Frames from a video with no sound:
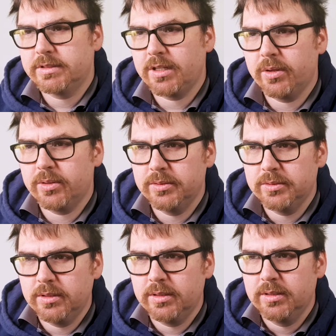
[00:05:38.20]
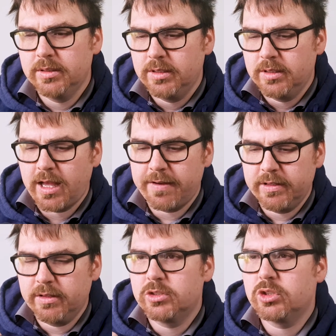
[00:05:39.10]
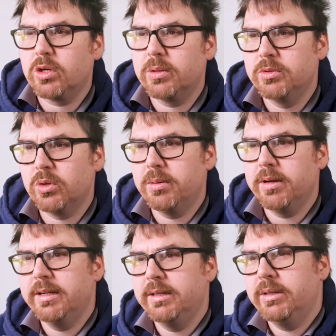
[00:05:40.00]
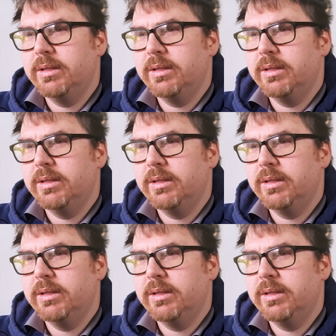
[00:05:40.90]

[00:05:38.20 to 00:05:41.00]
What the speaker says: So having the shock absorber, and